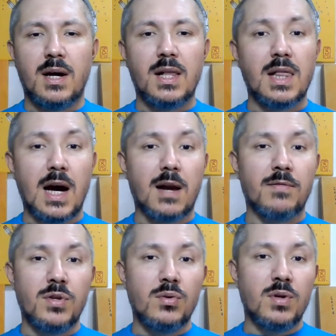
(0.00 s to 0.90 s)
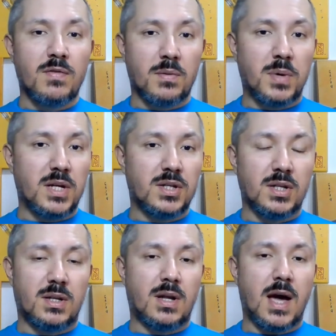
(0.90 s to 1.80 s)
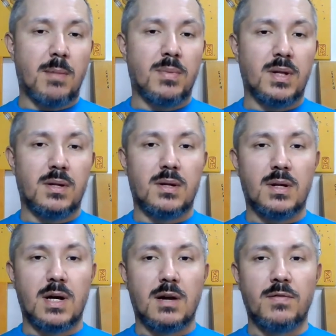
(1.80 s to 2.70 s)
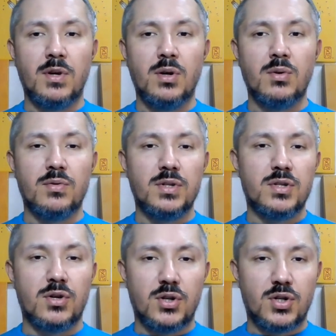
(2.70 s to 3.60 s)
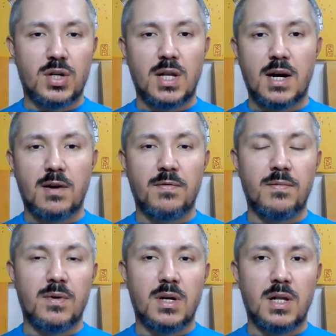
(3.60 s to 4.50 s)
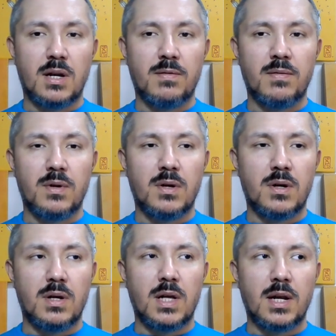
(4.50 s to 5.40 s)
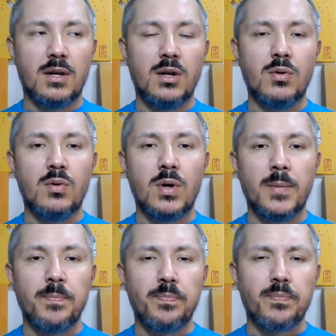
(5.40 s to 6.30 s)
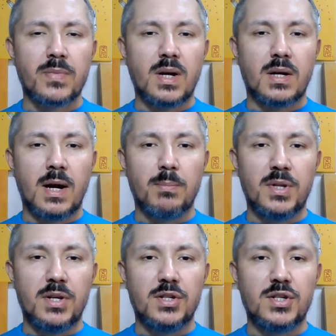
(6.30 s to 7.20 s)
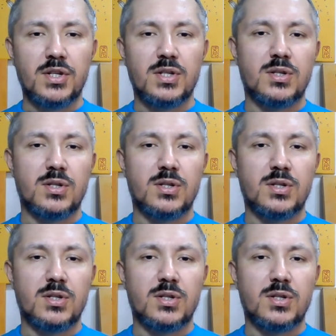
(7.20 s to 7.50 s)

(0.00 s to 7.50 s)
a lot of new information happened, a lot of new research, a lot of new competitions.